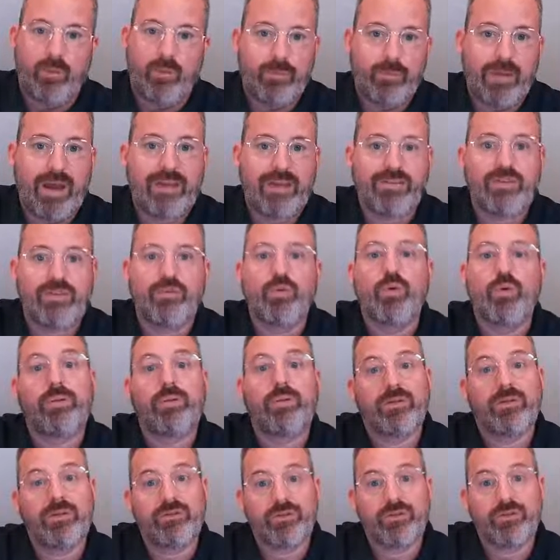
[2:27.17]
as if we're
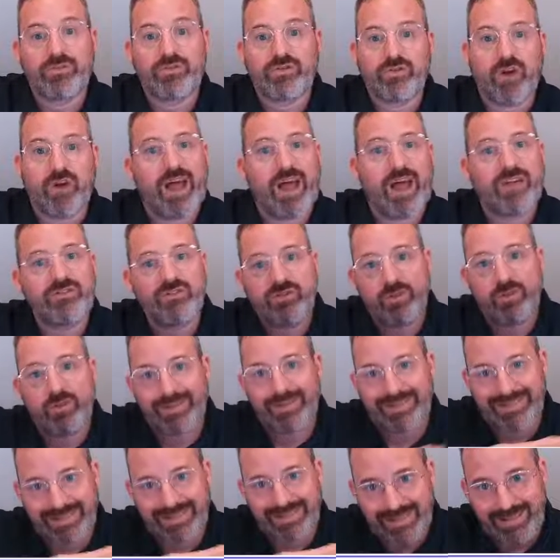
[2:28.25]
building from scratch, so you can
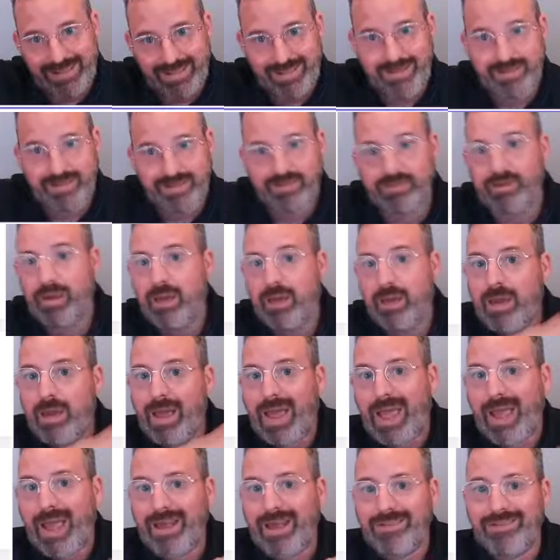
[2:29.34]
see these
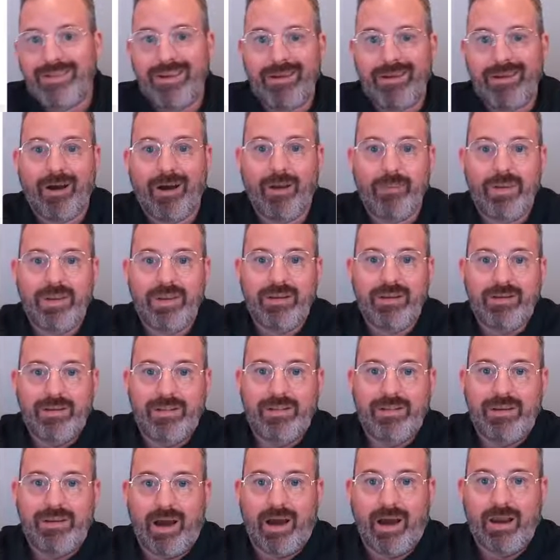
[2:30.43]
as they come into the
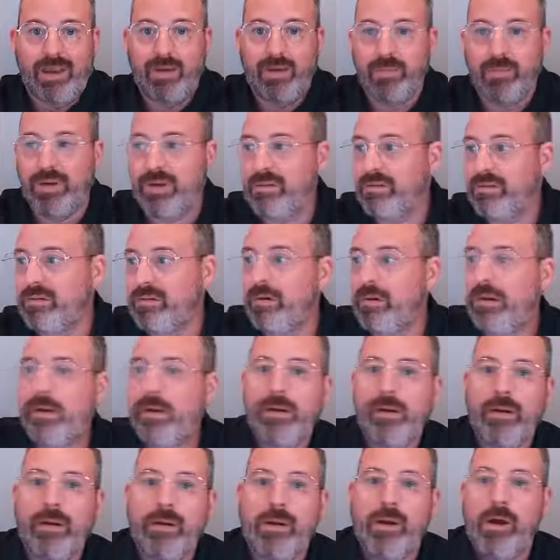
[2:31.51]
document.
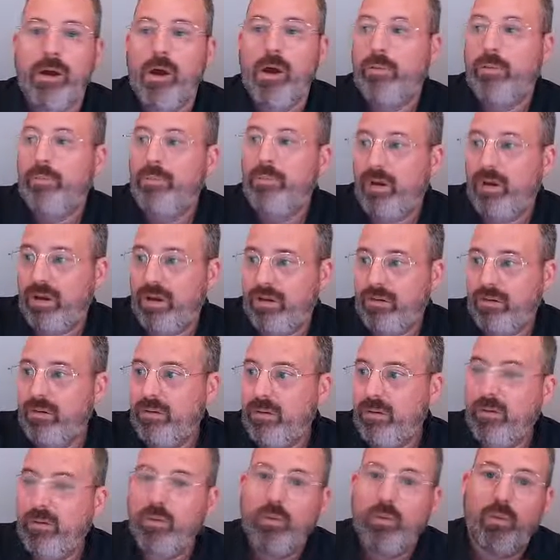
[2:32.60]
But
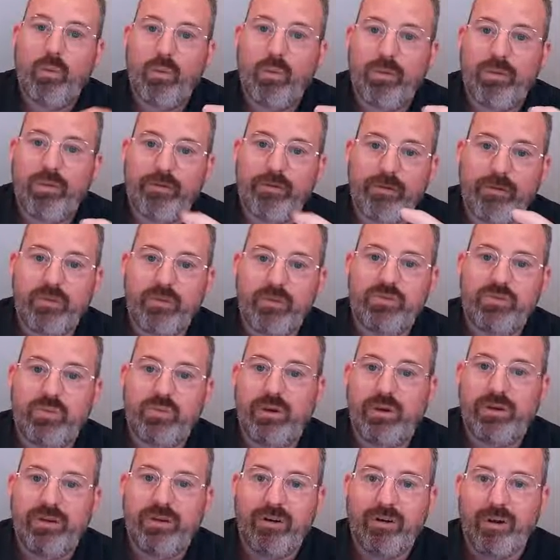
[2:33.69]
the first
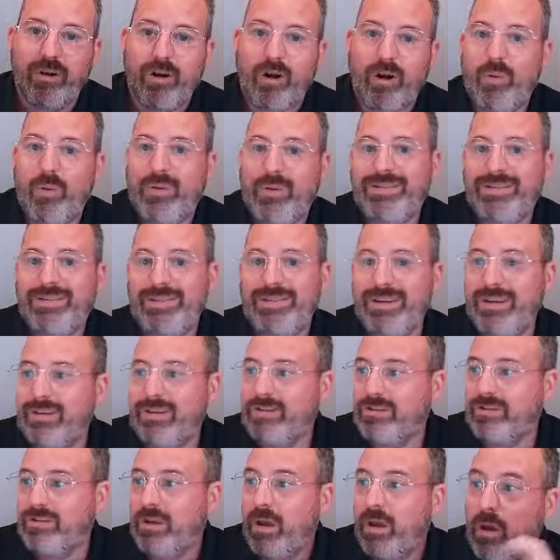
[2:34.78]
one you're going to always see
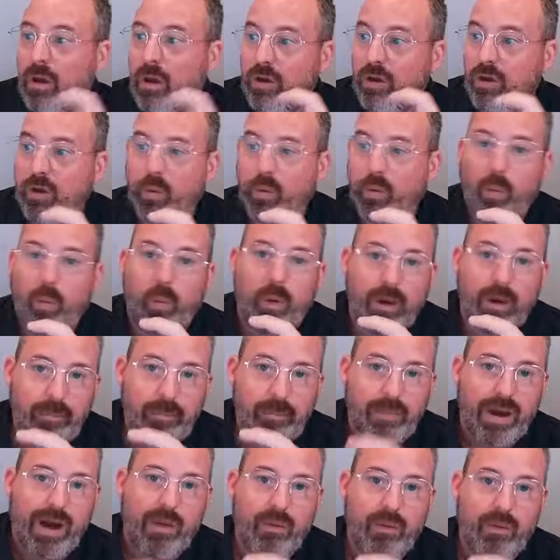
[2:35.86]
is, what
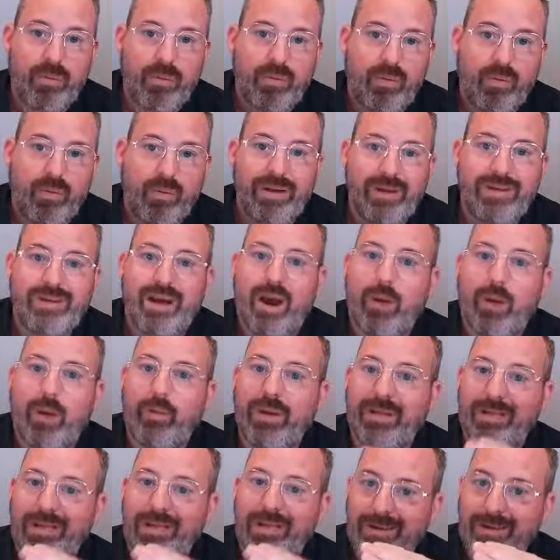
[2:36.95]
PowerPoint are we
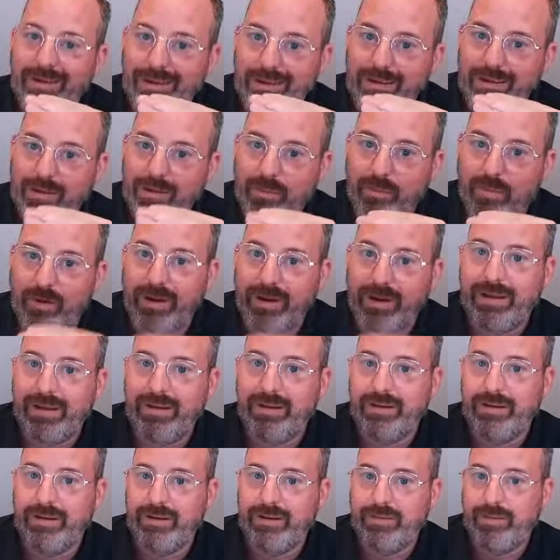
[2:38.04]
looking to bring into
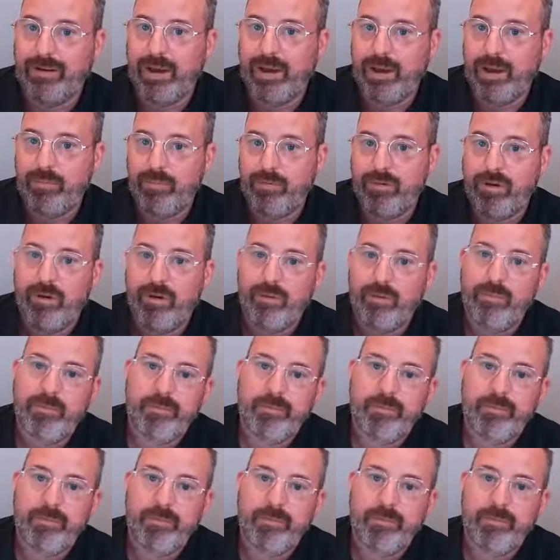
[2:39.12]
LeaderGuide Pro?